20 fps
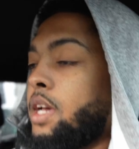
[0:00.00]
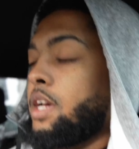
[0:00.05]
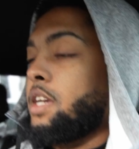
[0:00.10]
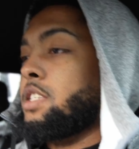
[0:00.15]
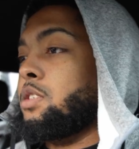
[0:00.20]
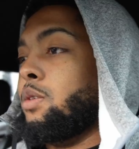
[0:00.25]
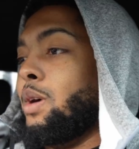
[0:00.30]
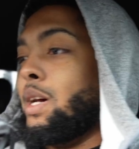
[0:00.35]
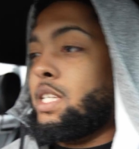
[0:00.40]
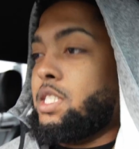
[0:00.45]

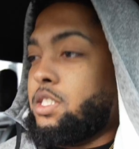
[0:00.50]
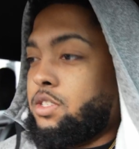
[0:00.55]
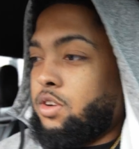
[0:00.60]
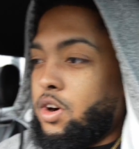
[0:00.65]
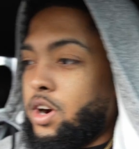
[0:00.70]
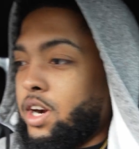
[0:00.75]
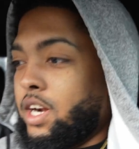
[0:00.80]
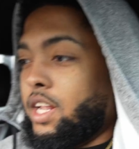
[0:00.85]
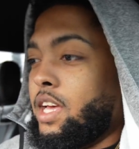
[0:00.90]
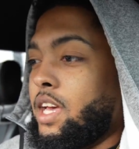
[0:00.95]
So I
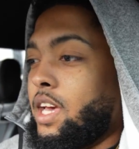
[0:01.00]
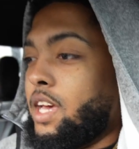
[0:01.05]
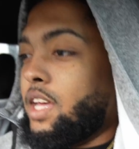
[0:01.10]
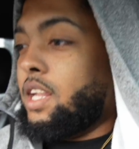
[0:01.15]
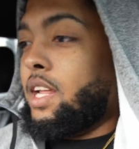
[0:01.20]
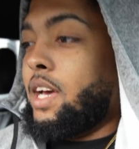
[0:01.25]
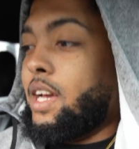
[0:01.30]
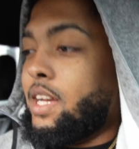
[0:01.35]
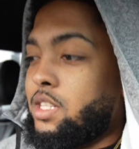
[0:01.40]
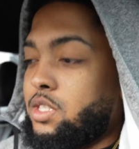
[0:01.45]
started at
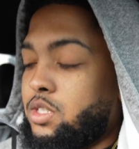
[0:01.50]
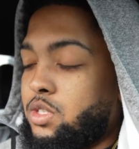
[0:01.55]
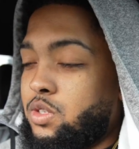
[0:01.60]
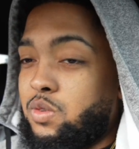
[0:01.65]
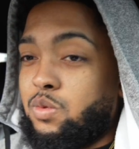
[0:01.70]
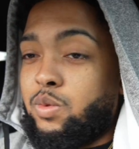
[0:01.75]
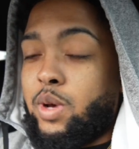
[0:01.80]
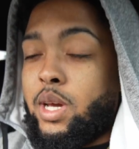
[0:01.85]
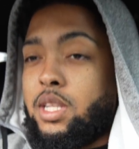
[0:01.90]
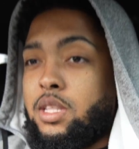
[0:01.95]

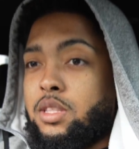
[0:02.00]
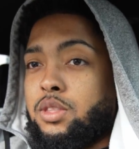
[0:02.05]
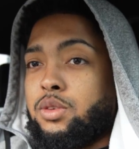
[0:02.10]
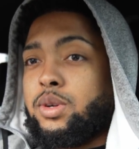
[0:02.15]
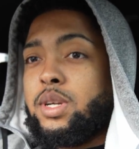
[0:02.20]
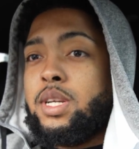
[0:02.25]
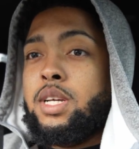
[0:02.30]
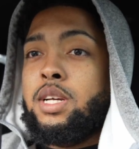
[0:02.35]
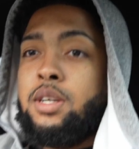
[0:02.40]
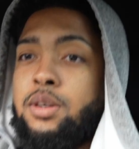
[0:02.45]

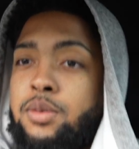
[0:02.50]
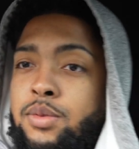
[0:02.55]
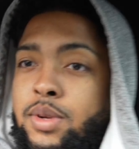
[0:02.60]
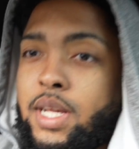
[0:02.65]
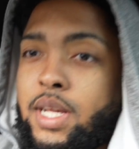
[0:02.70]
283 when